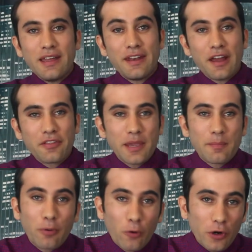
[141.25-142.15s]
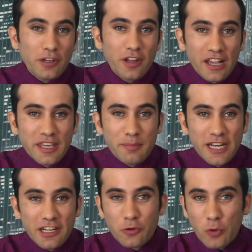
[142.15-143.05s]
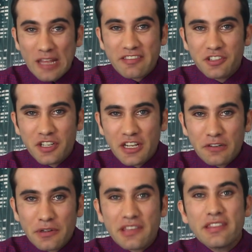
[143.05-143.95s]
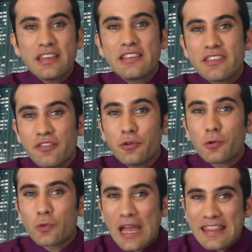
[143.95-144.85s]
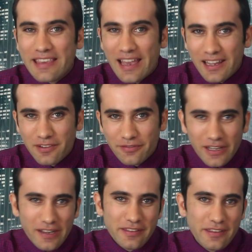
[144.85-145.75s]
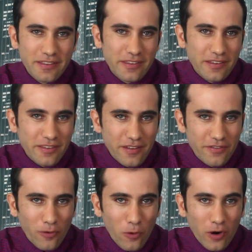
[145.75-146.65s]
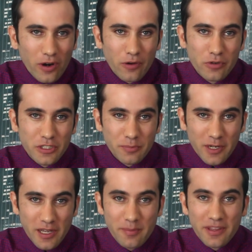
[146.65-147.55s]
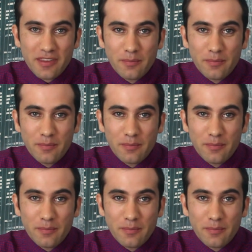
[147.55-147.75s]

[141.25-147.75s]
Now the important document in question here is the Civil Rights Act of 1964, which prohibits